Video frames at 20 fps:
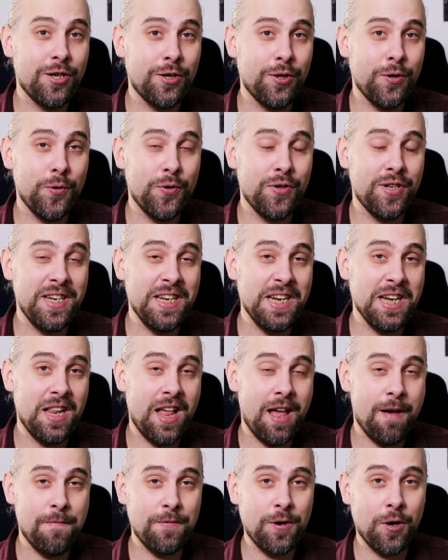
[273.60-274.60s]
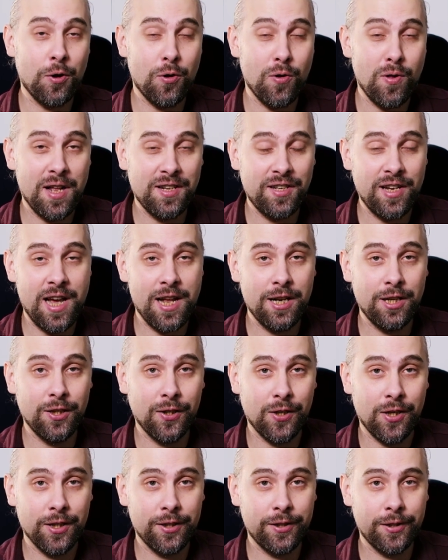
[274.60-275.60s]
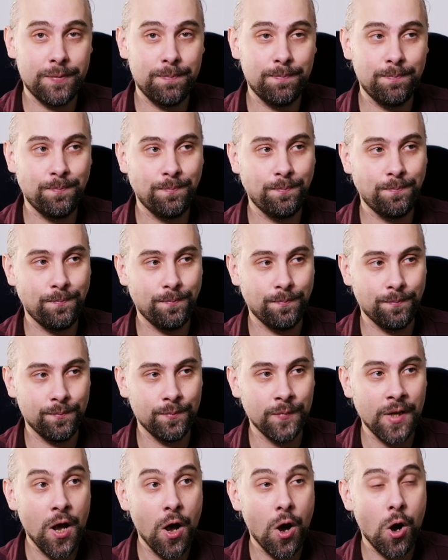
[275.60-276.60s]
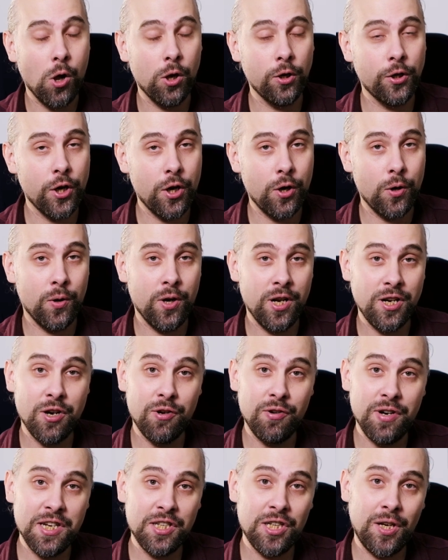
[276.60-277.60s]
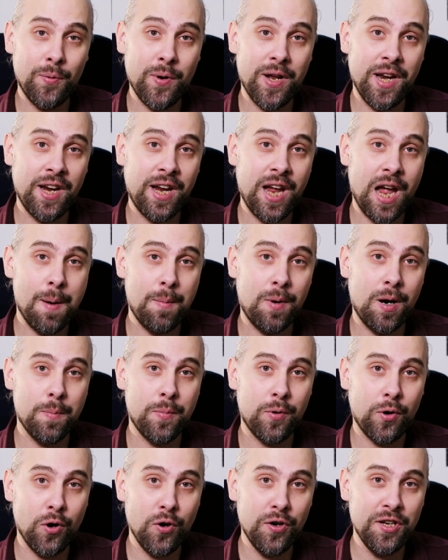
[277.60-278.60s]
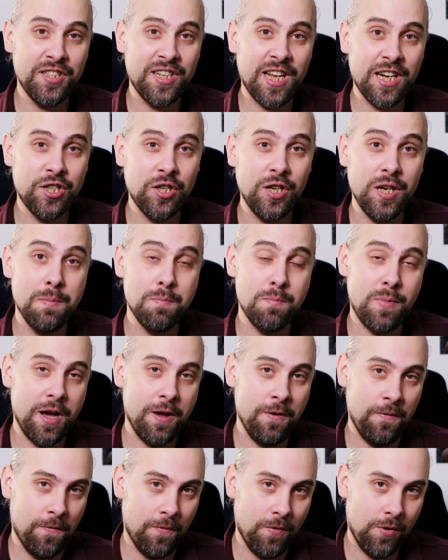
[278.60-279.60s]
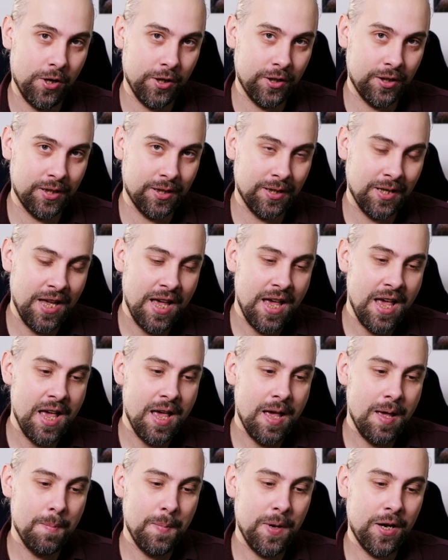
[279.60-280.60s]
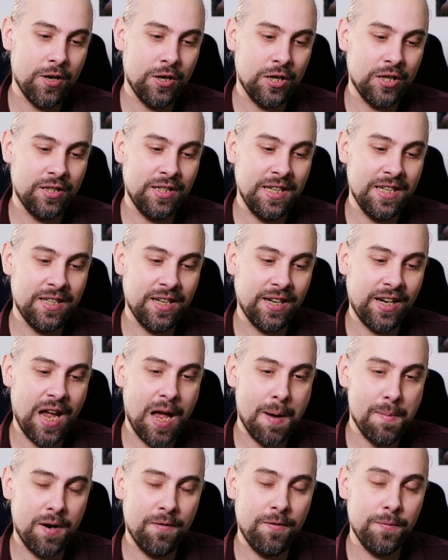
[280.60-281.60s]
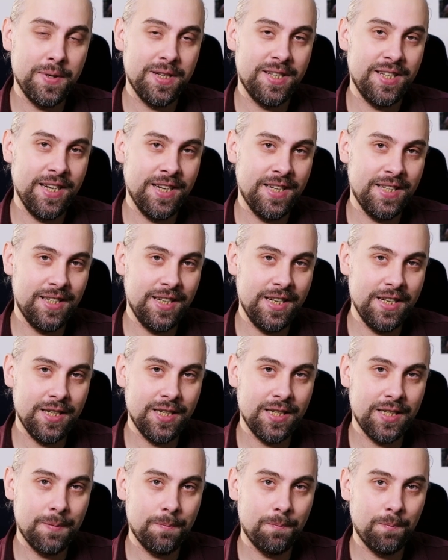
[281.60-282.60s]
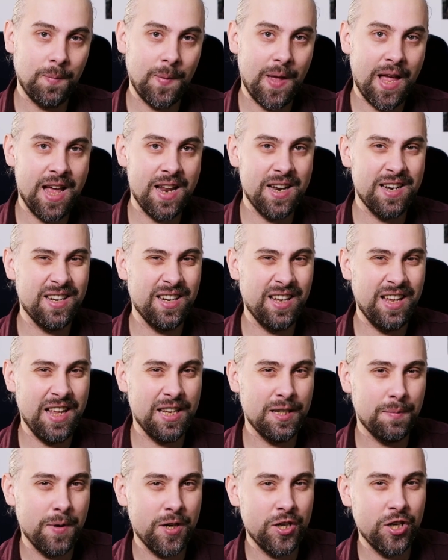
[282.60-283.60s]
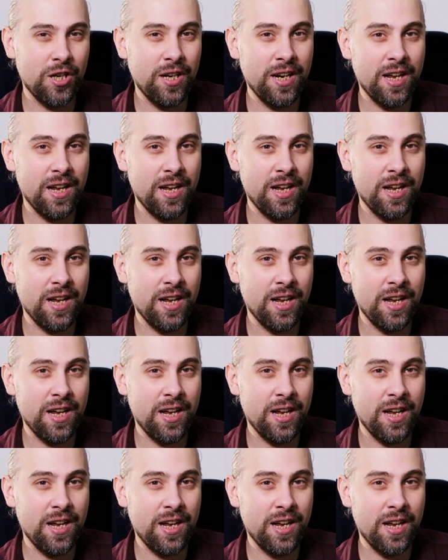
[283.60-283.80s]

a good deal after all as I had thought. Although, the reason why the camera broke is actually my fault. Because it's a camera from the 60s, and especially